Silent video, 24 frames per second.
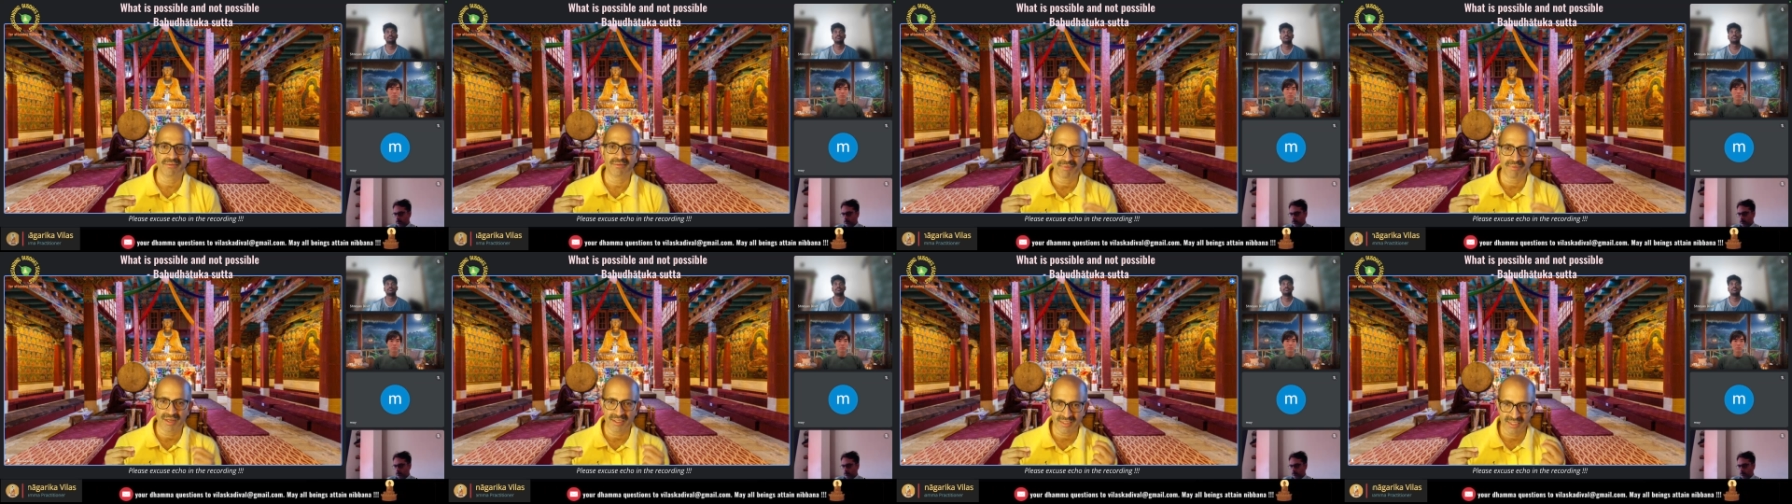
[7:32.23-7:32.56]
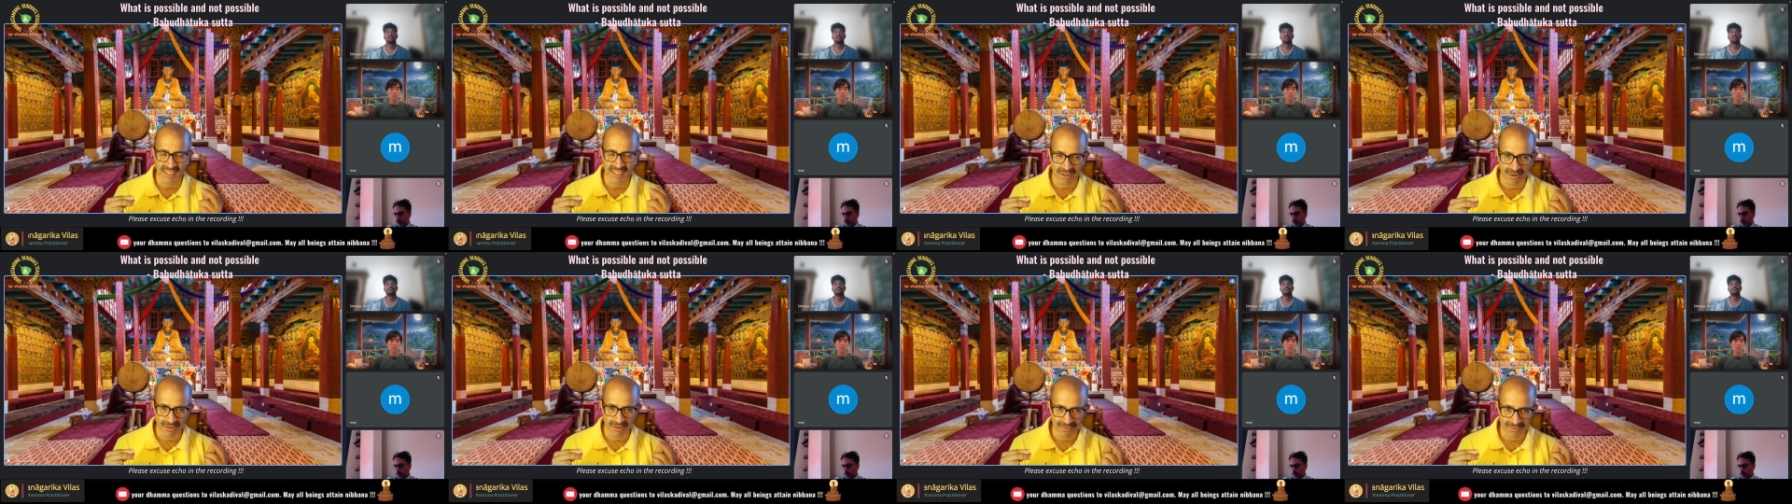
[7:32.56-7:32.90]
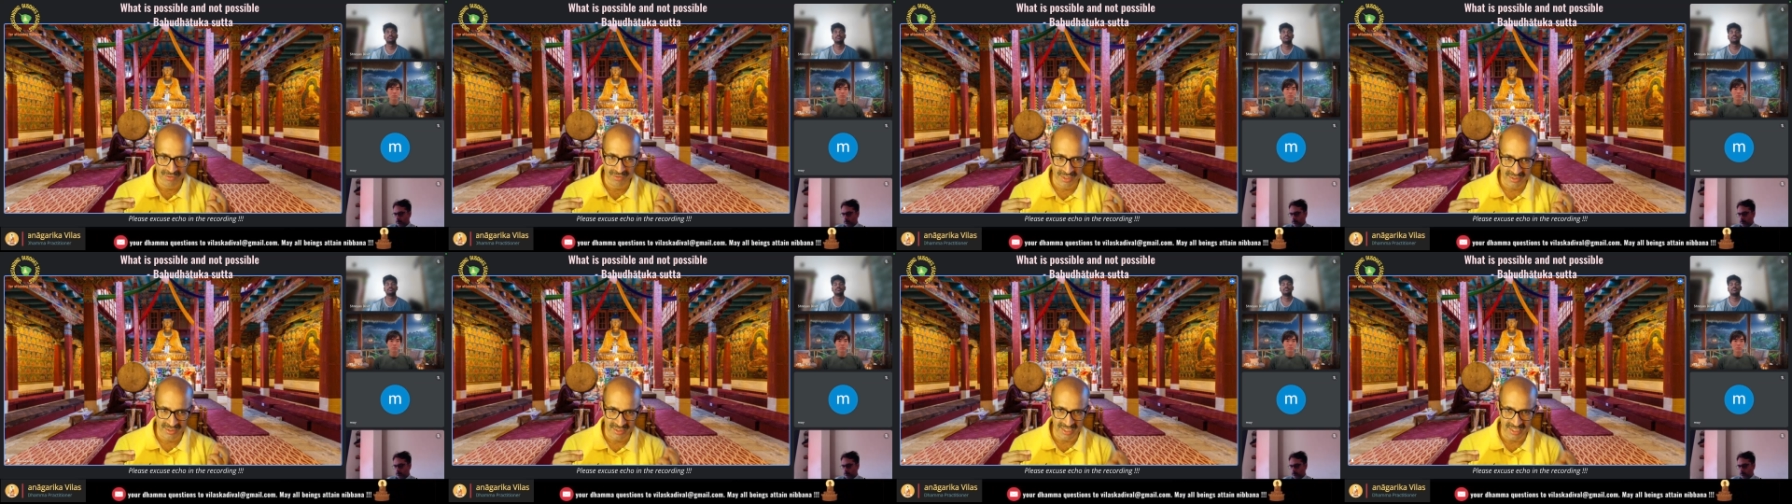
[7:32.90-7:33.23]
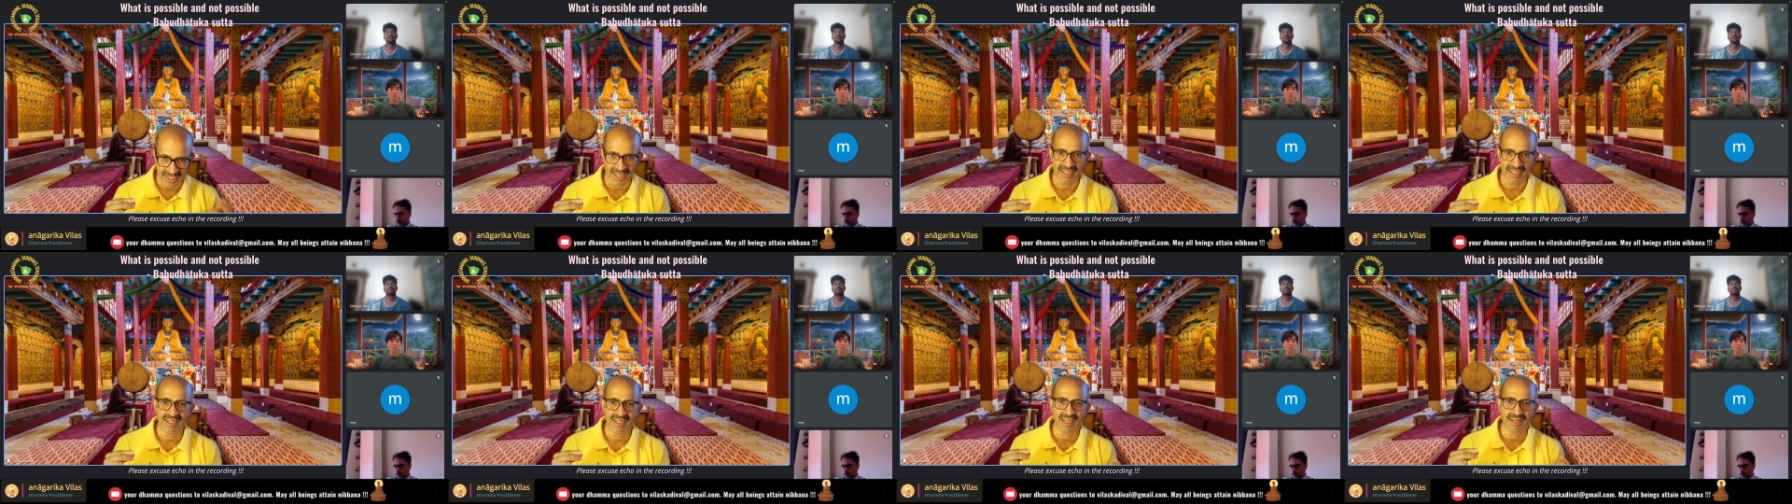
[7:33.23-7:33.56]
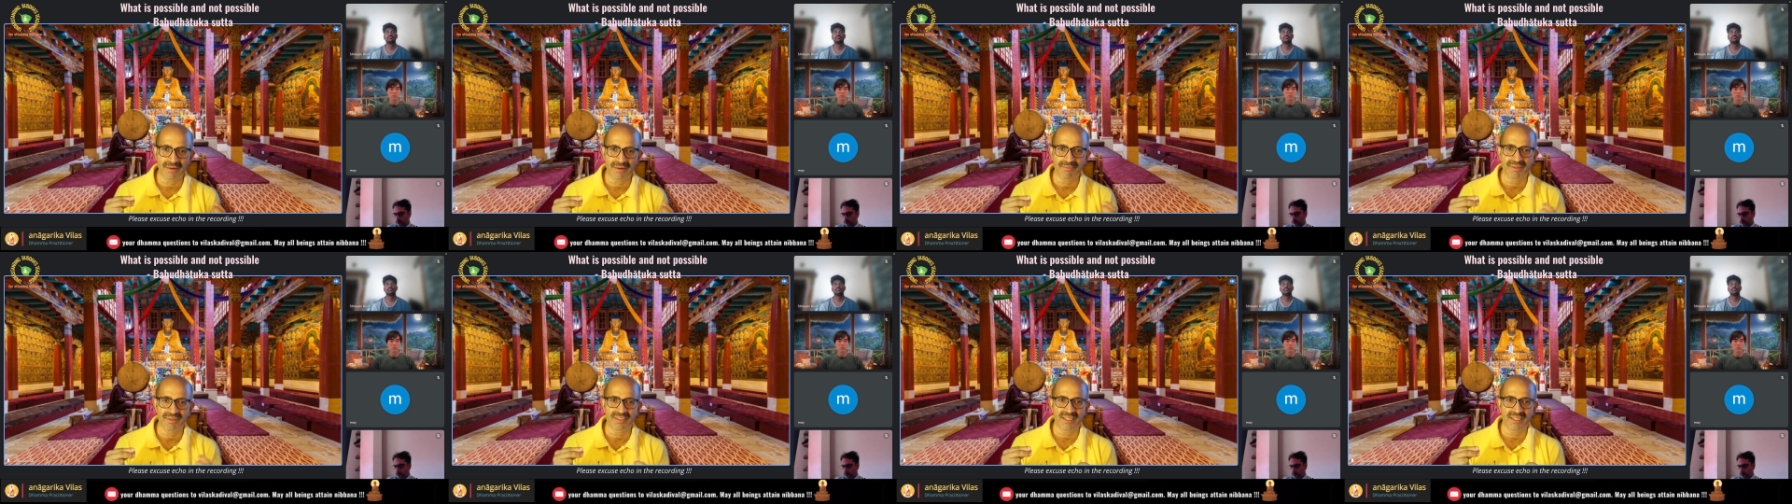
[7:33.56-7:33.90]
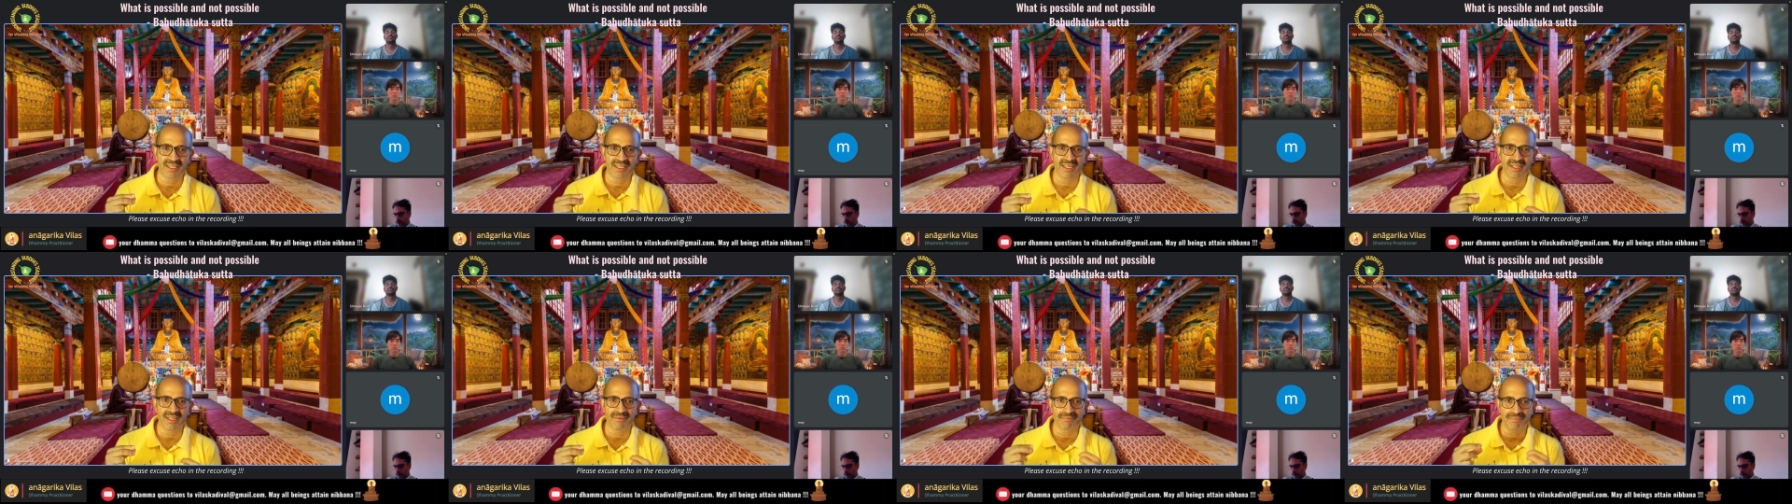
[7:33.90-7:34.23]
Passing of the sight can be
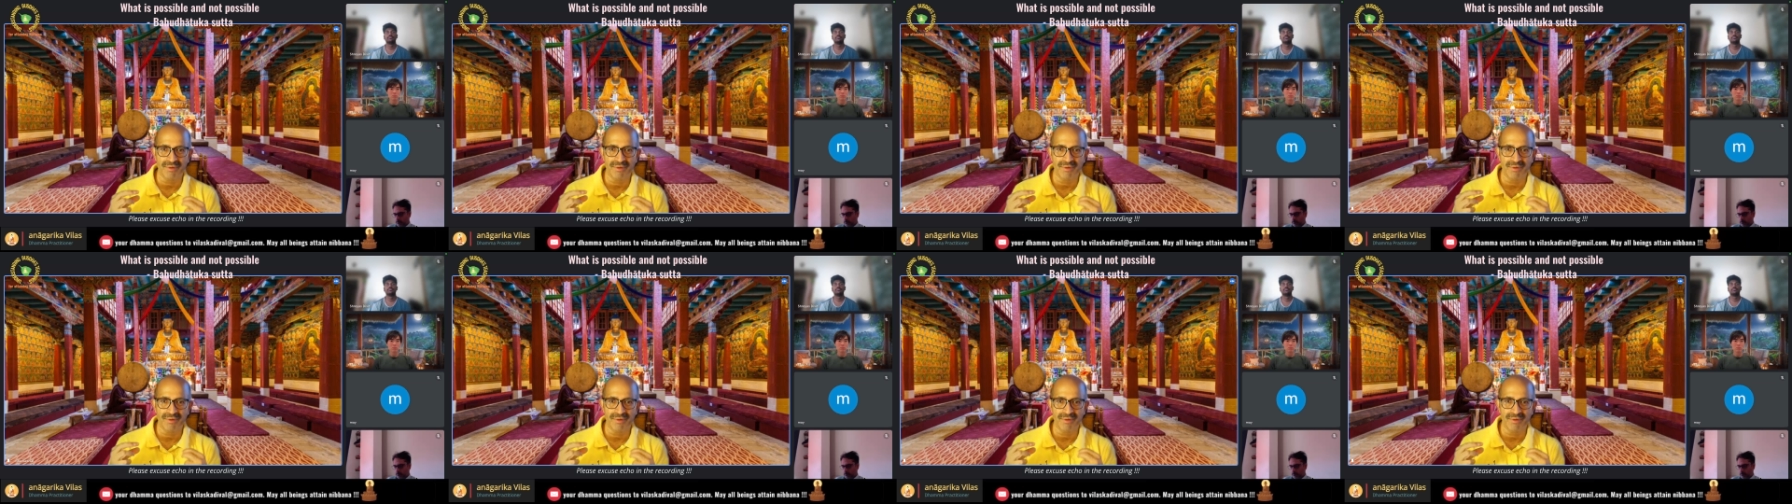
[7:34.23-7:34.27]
seen.